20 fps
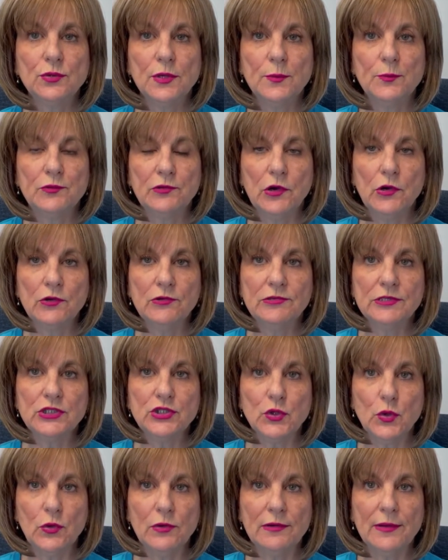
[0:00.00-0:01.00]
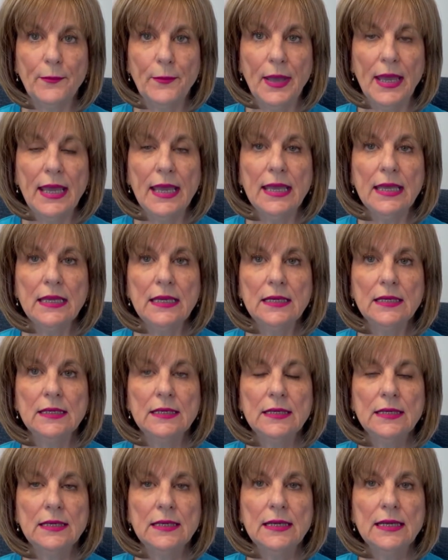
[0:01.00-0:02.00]
brokerage or a bank,
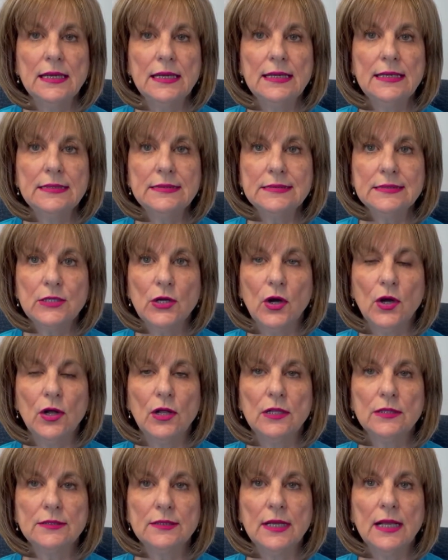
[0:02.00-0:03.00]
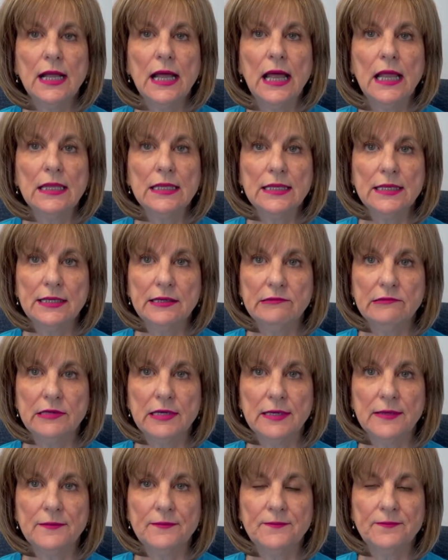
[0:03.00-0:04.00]
it's called a
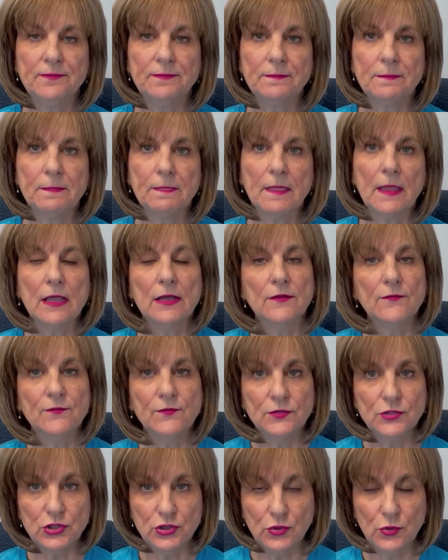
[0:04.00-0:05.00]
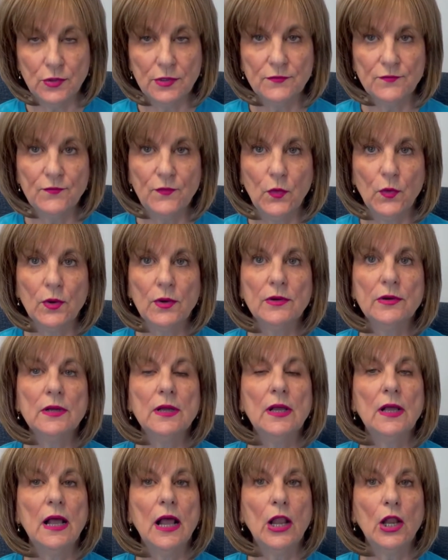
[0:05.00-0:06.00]
LIRA, short for
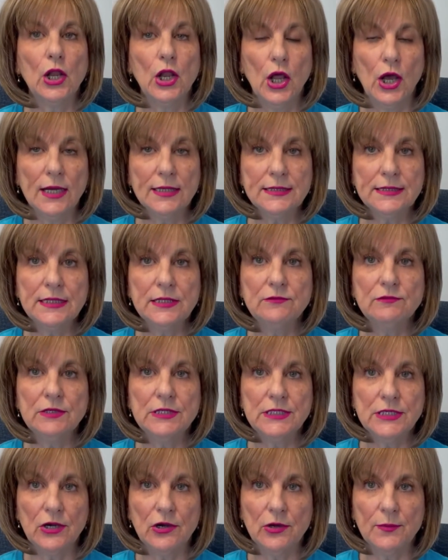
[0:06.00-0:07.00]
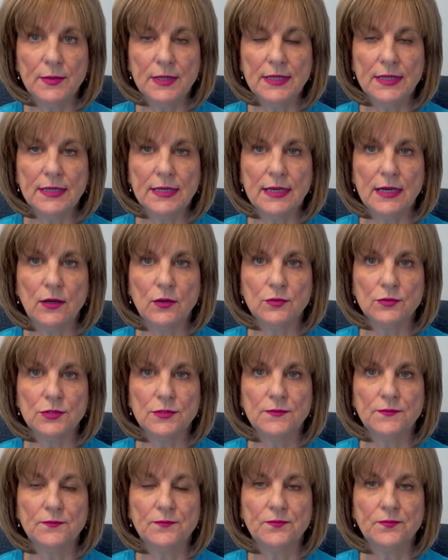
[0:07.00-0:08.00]
Locked-in Retirement Account.
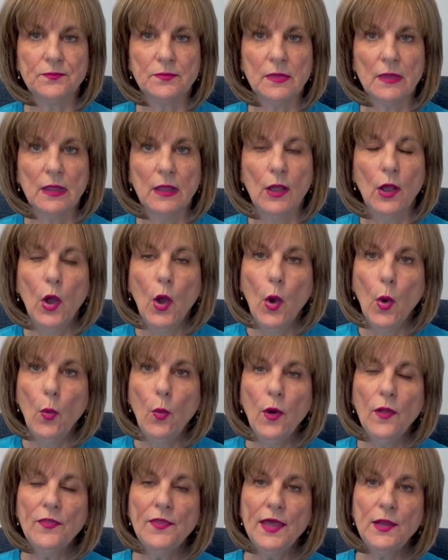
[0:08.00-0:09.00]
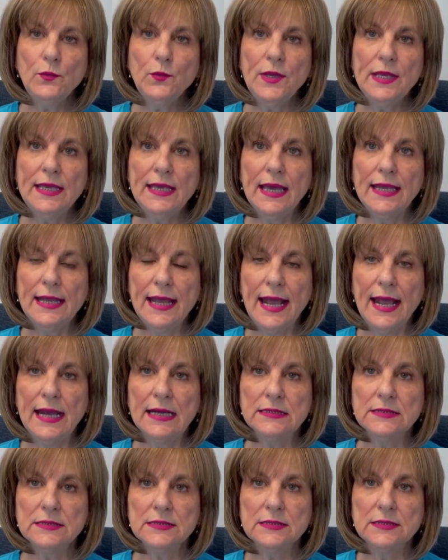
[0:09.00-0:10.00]
Well, then we get
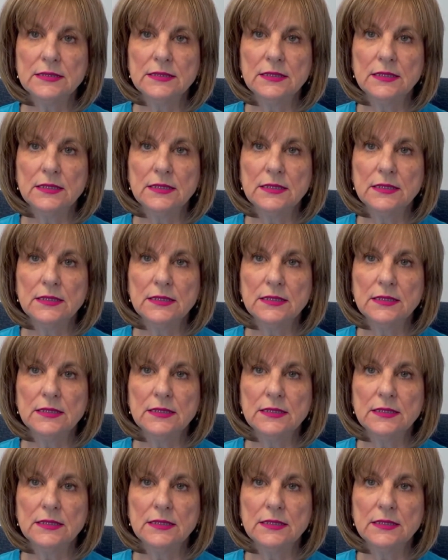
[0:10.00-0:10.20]
asked,